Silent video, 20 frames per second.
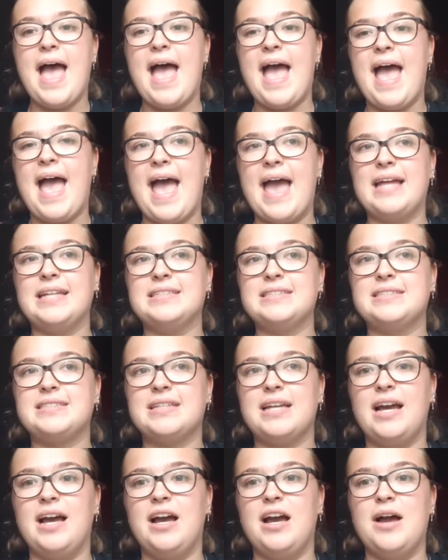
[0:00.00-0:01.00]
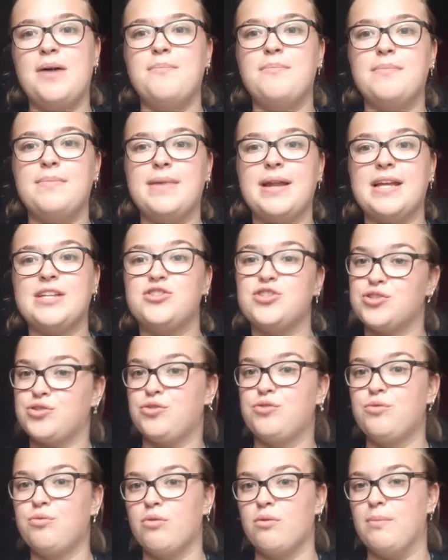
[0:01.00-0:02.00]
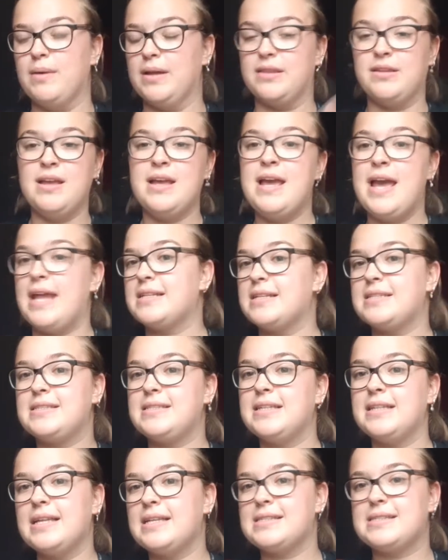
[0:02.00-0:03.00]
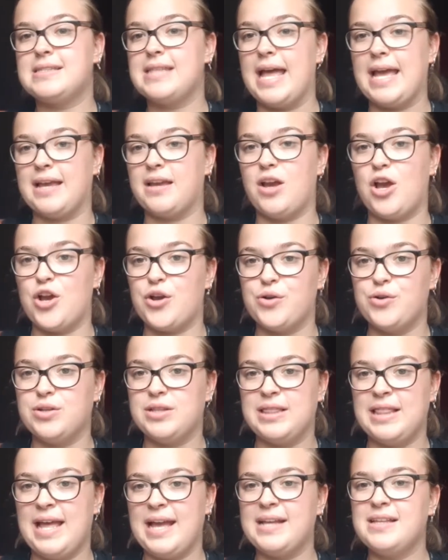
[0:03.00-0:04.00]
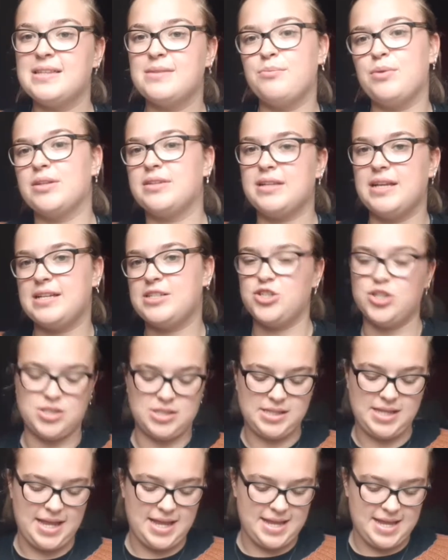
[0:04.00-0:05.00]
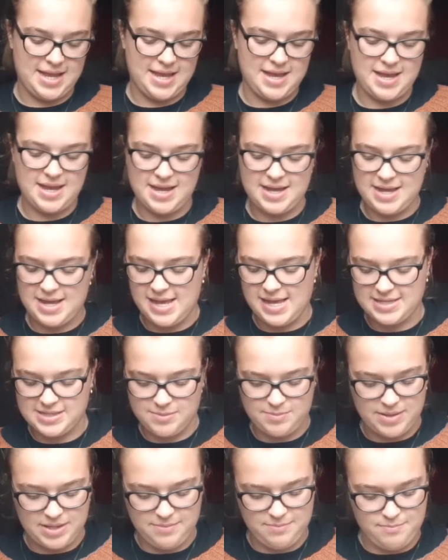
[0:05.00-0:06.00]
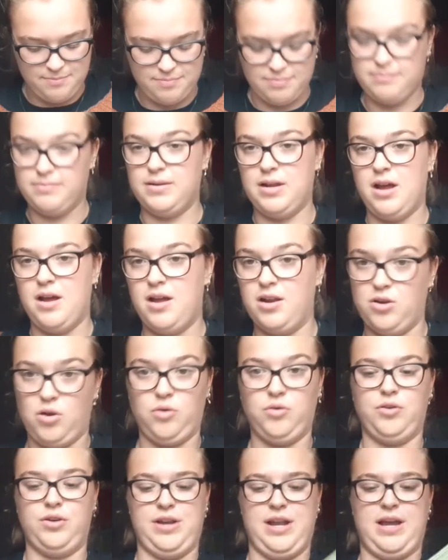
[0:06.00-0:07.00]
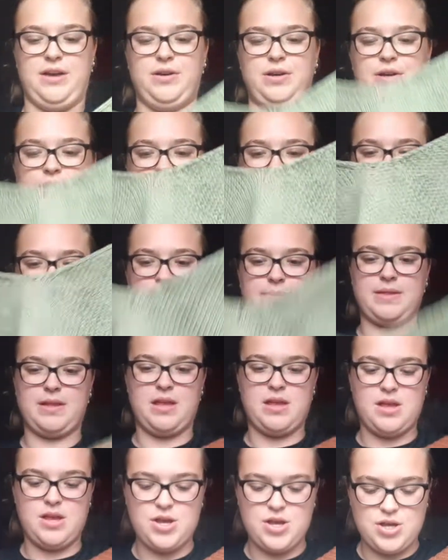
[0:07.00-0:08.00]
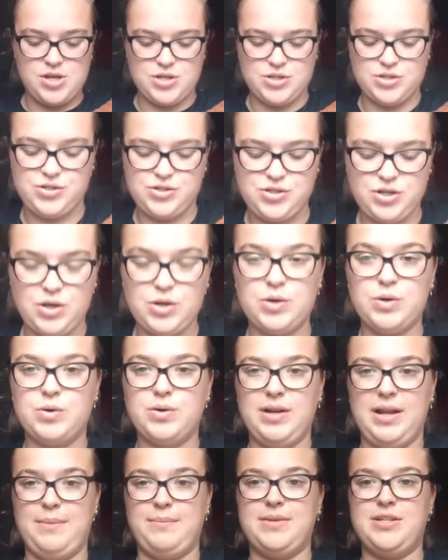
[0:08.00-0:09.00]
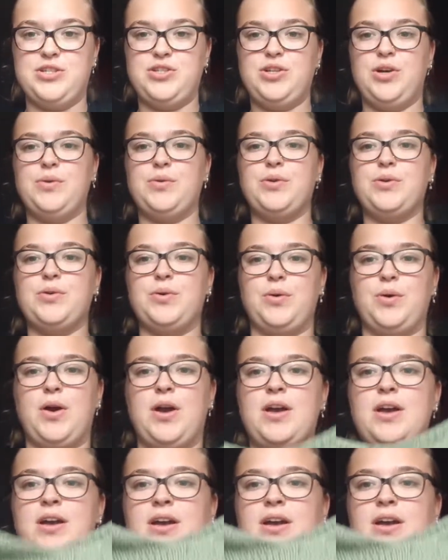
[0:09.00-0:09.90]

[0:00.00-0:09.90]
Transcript: And it just grew a bit, and it still is like a good length, but it just is a bit longer now. So let me show you.